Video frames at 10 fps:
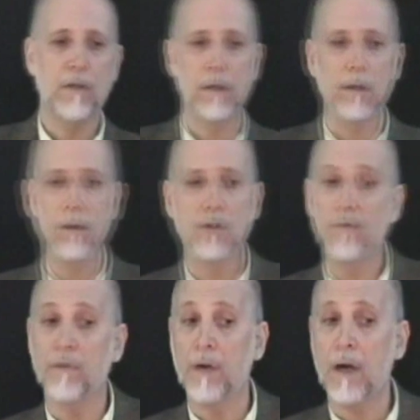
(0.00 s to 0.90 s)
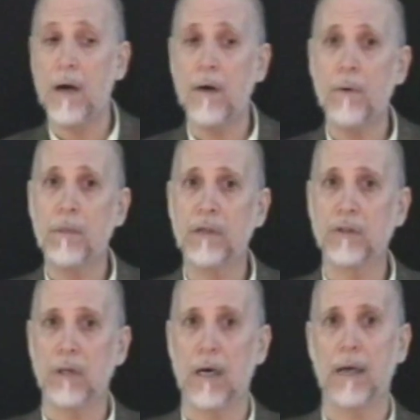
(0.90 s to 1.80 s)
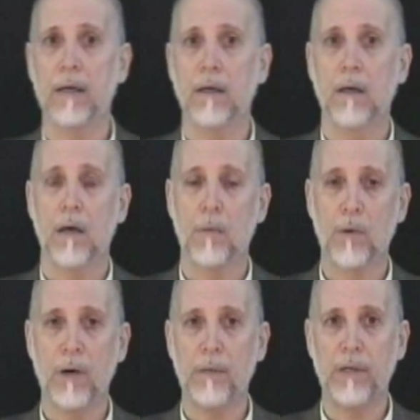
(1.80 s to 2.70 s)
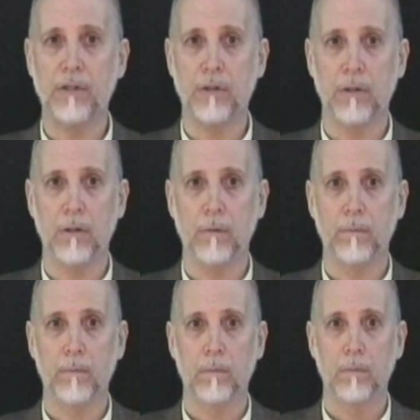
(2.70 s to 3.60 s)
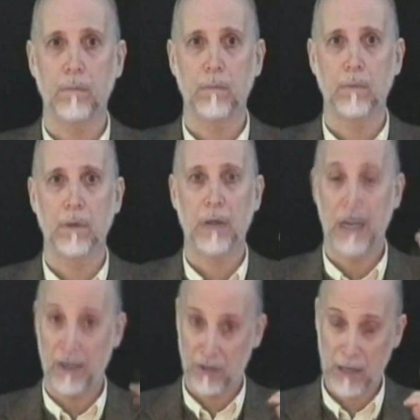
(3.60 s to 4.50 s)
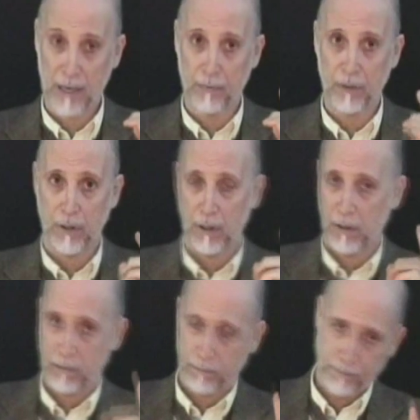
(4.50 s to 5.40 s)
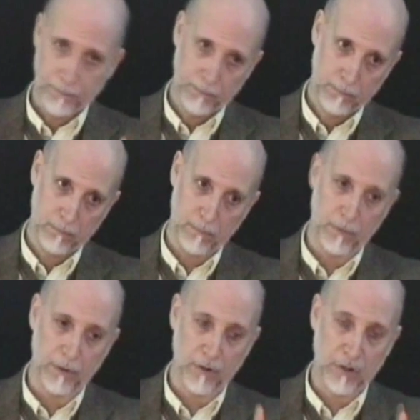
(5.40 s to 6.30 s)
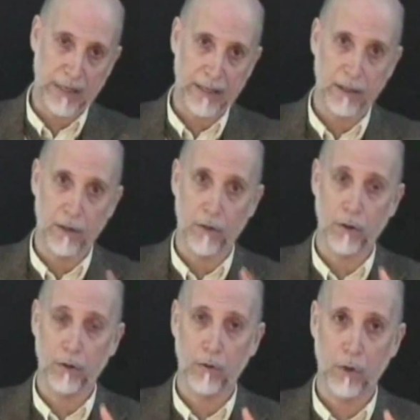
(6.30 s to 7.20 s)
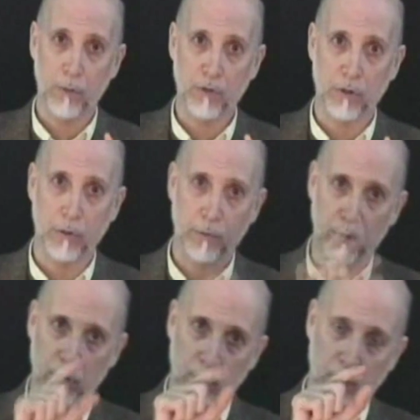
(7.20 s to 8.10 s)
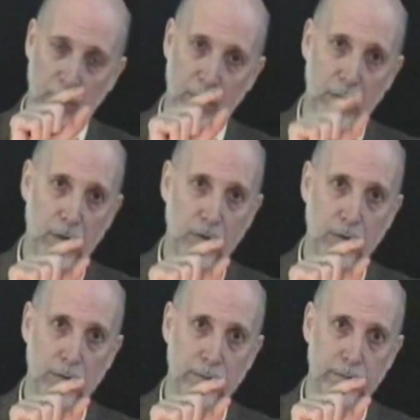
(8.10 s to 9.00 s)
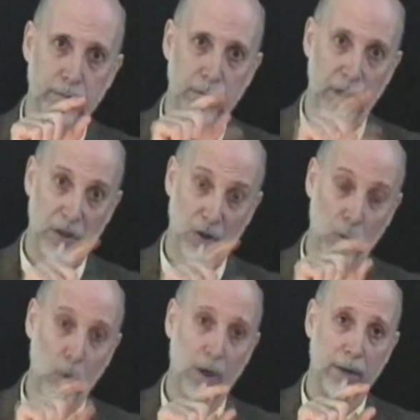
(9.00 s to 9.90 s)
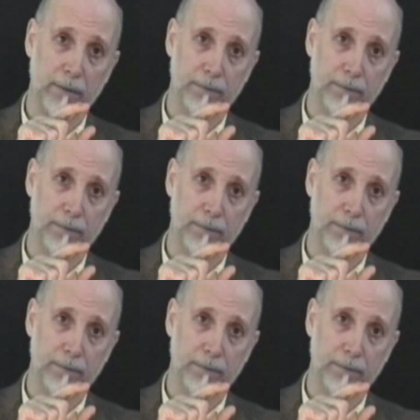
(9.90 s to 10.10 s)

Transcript: that it looks very much like a primate genome, except the second and third chromosomes are fused into one.